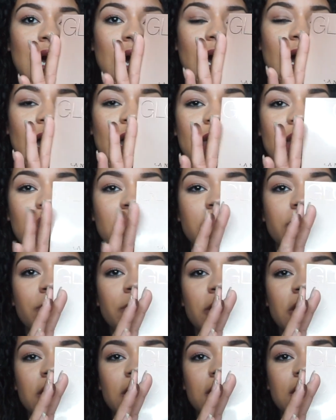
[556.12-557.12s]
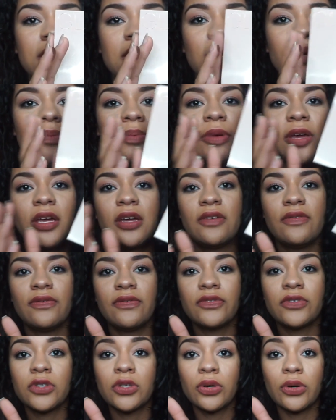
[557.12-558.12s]
I had to pick this up in
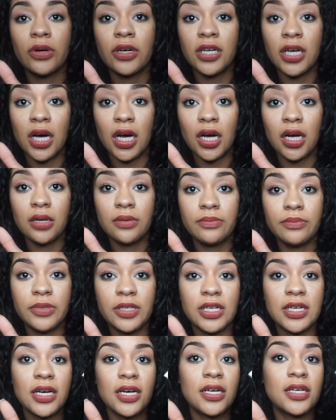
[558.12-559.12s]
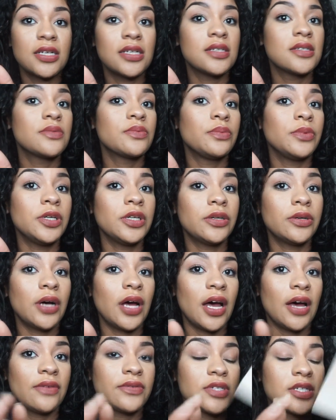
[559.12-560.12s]
Florida because we don't
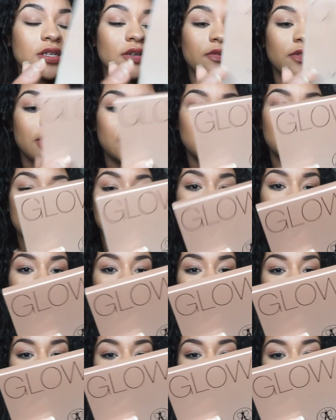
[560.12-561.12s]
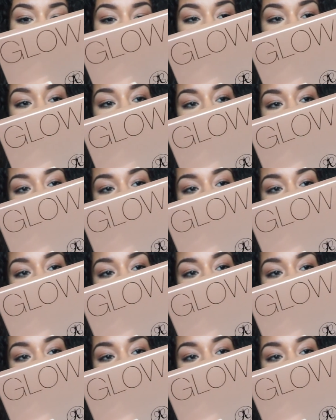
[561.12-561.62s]
have stuff like this where I live.